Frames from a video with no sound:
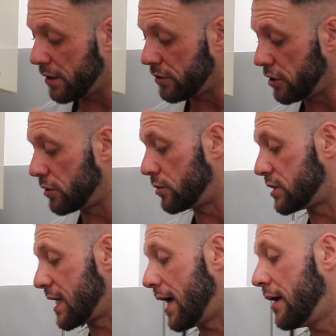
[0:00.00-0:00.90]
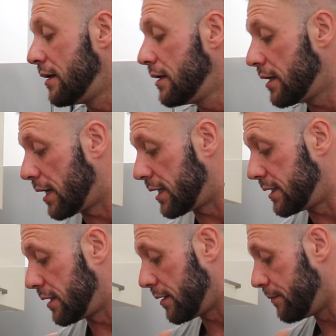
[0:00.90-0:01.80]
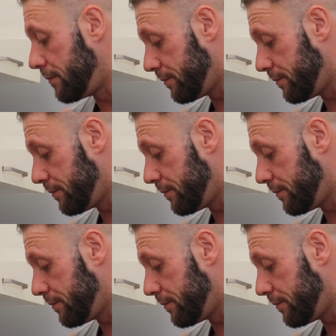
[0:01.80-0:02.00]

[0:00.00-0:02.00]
Why not use that? And um,